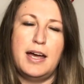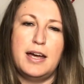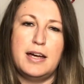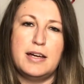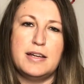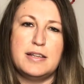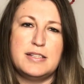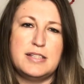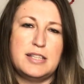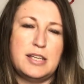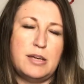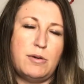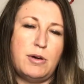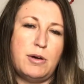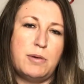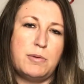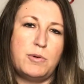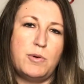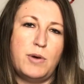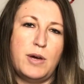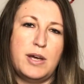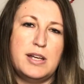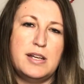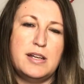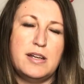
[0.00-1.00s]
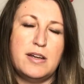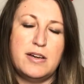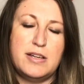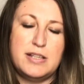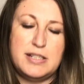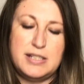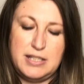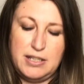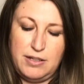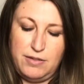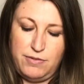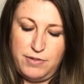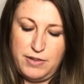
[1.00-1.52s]
sew up quite
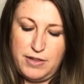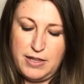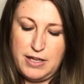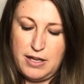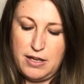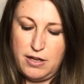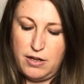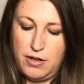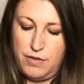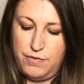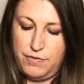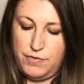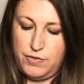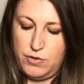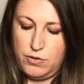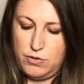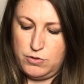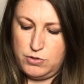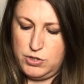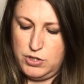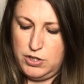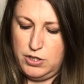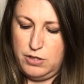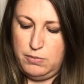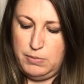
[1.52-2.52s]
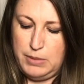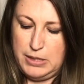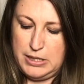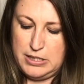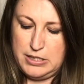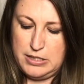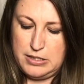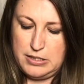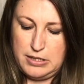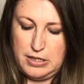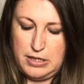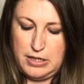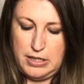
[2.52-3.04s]
nicely for that. I've got 2
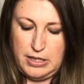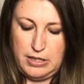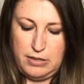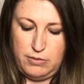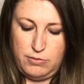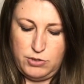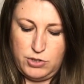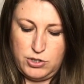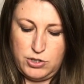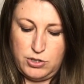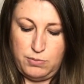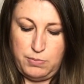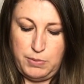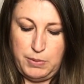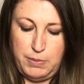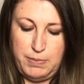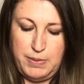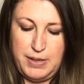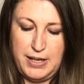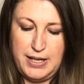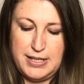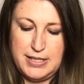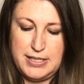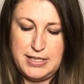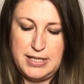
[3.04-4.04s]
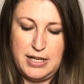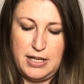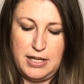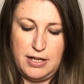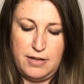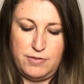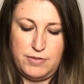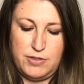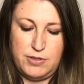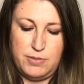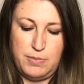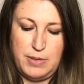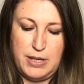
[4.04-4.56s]
meters, I think, which should be plenty
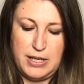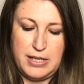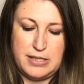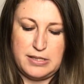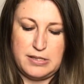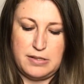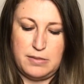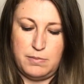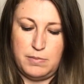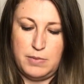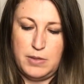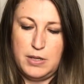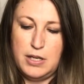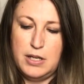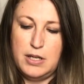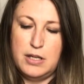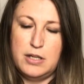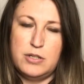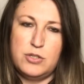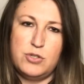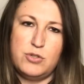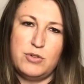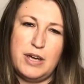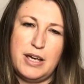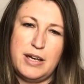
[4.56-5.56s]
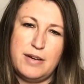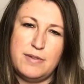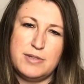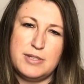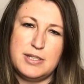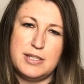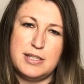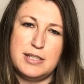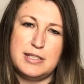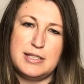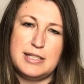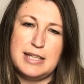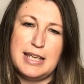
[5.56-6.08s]
enough to make some
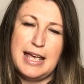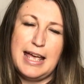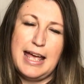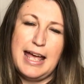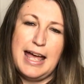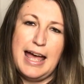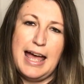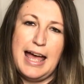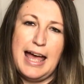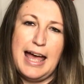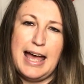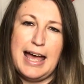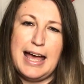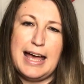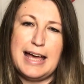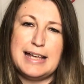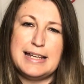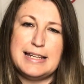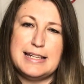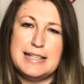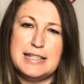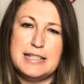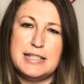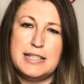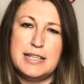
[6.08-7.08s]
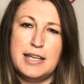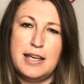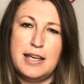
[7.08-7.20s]
trousers, and